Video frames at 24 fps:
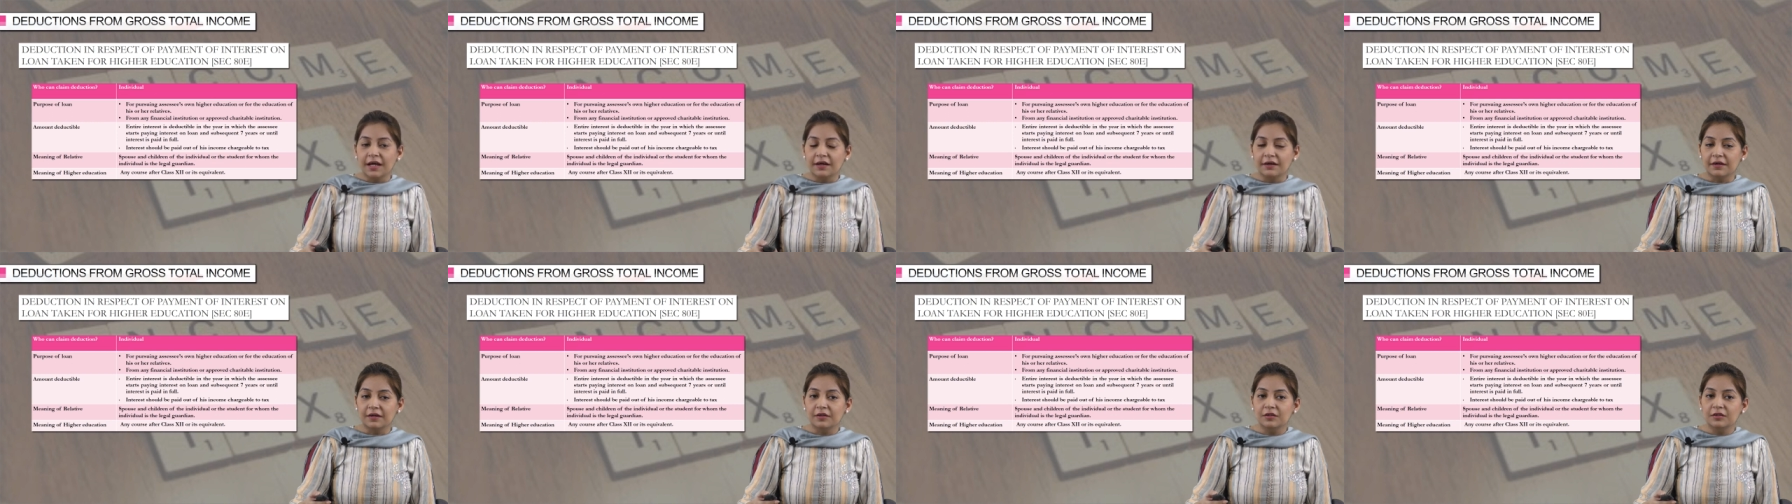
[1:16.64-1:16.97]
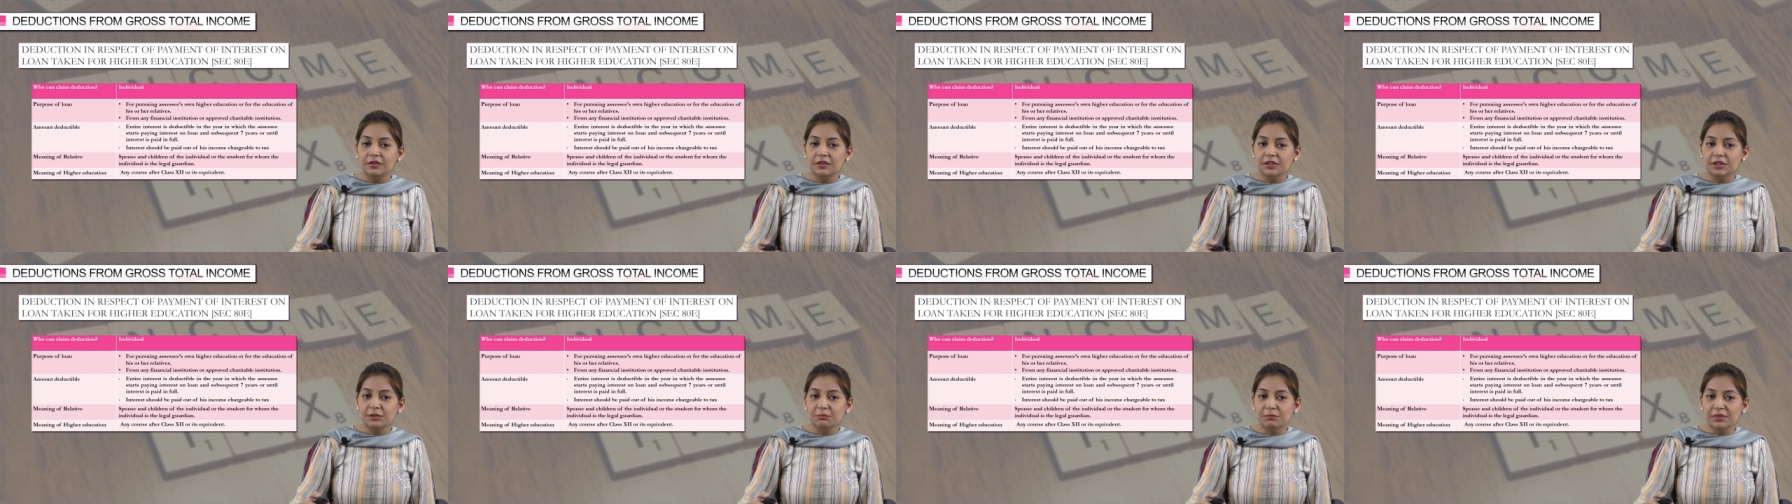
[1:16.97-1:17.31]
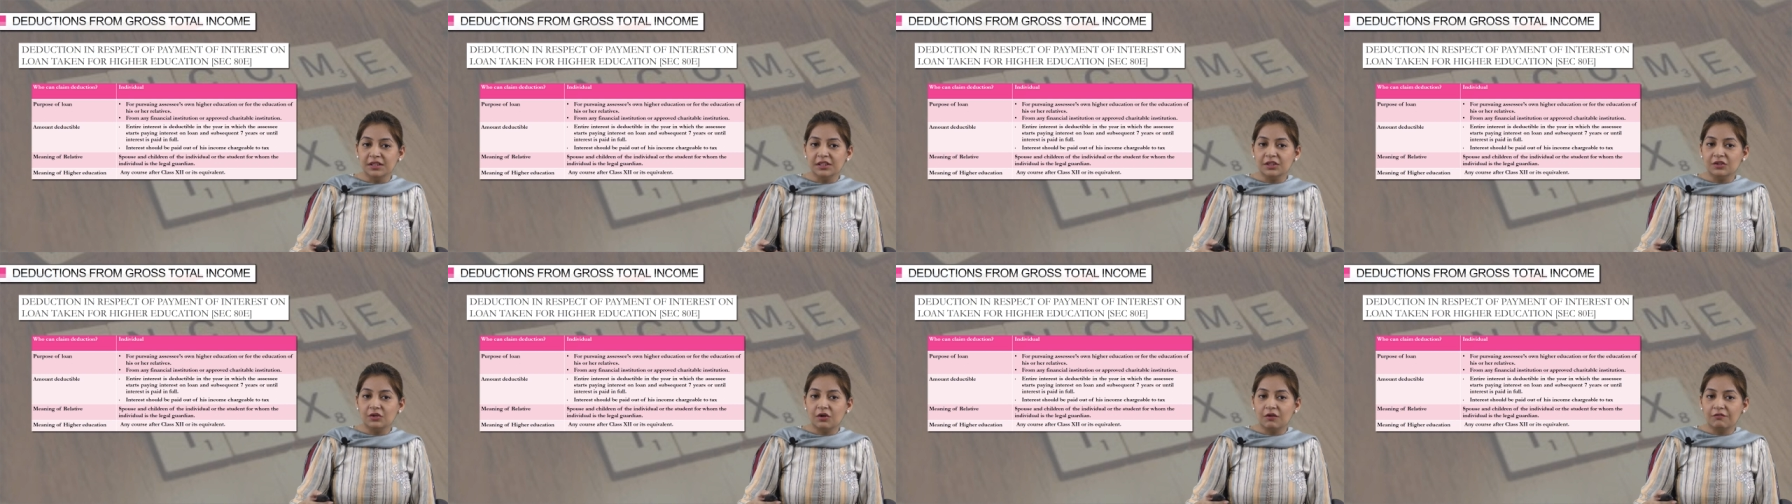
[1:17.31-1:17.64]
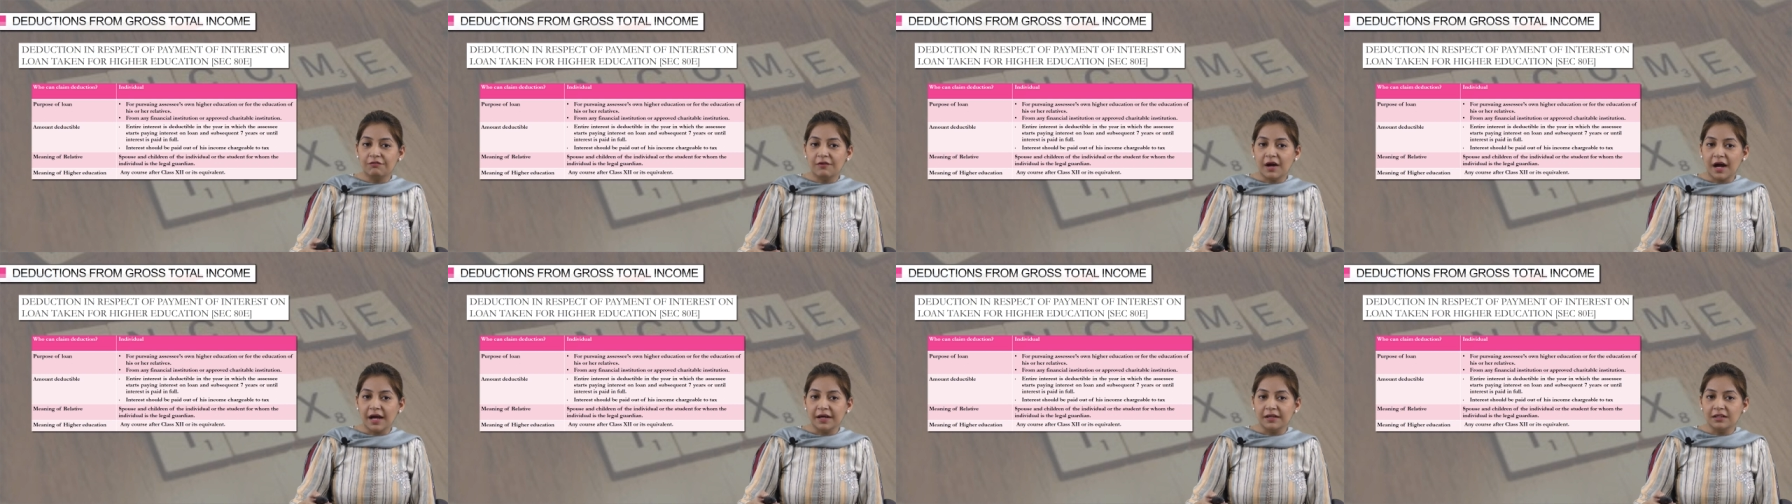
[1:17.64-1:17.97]
Here the meaning
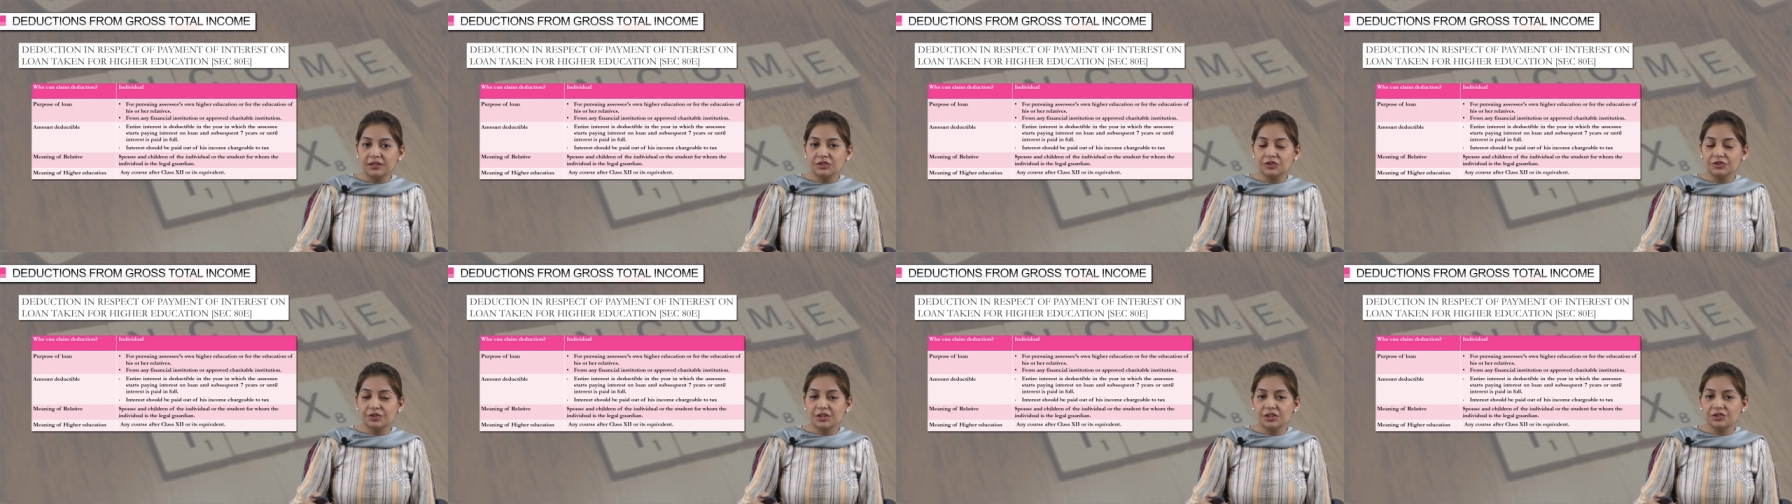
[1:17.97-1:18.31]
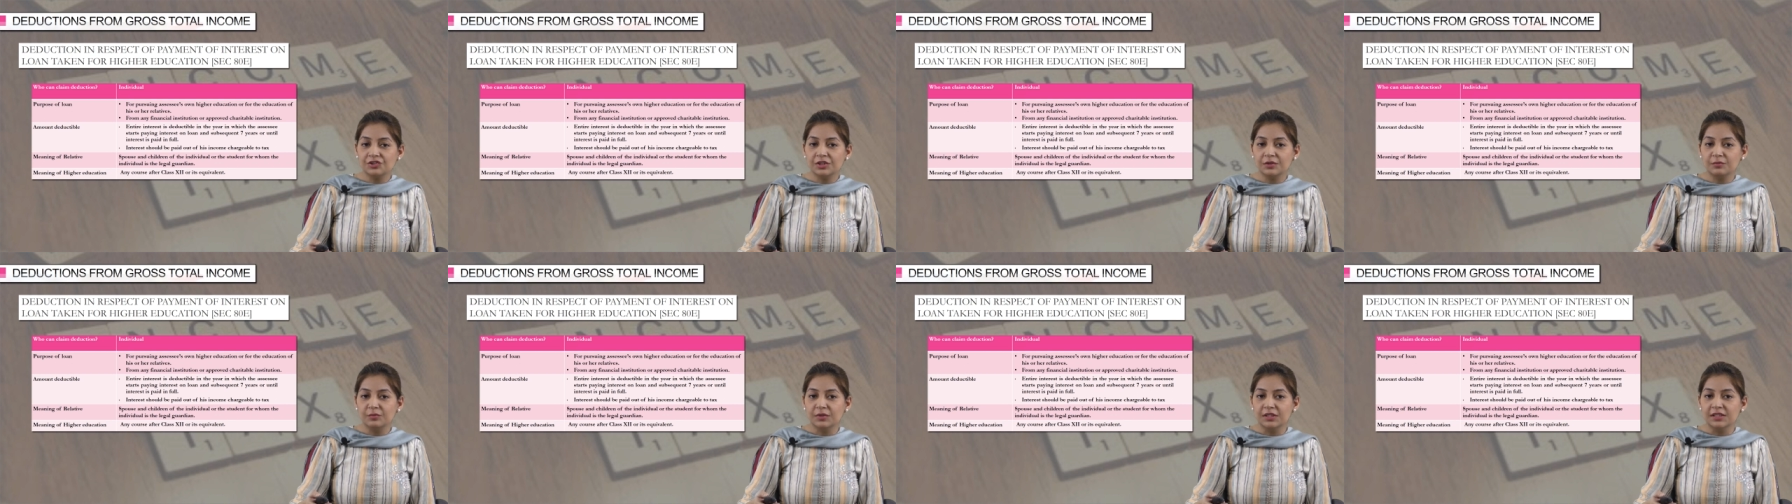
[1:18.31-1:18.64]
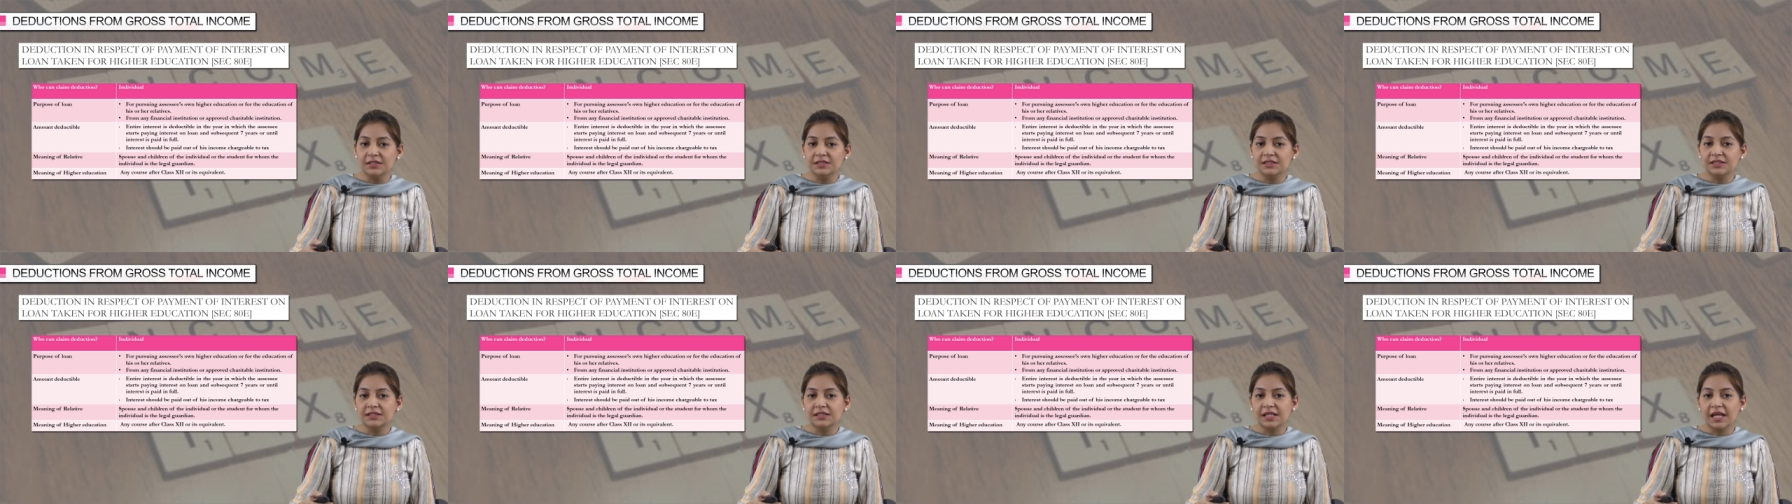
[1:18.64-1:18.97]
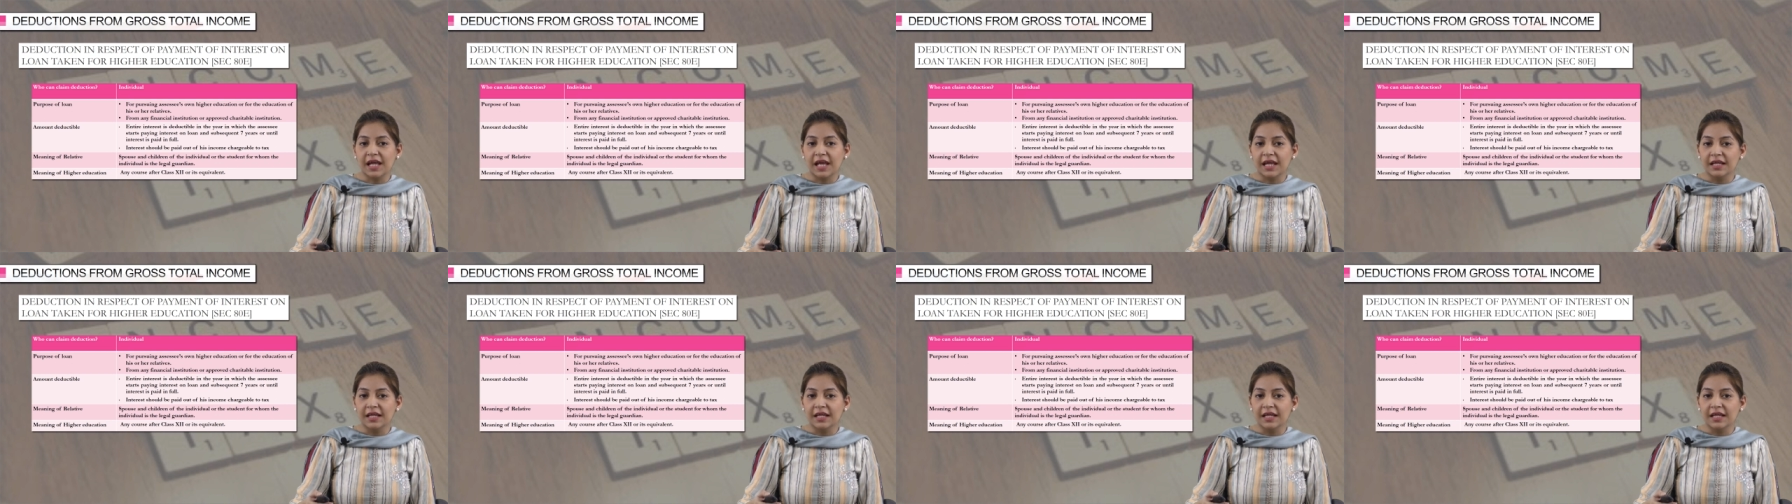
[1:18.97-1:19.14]
of higher education means